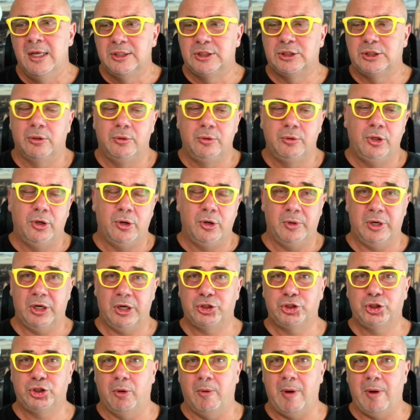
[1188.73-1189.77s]
So you don't
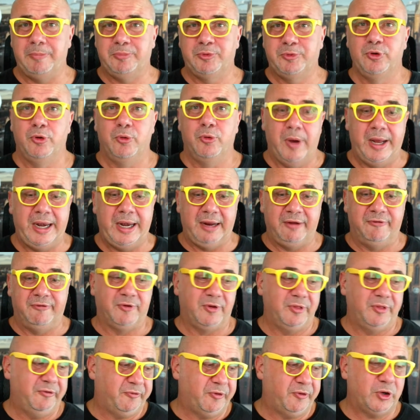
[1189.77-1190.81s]
want to show up to a wedding
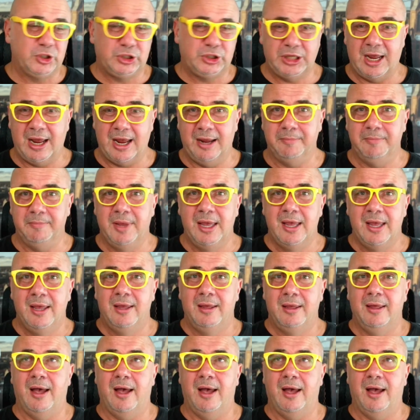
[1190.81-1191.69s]
for the first time,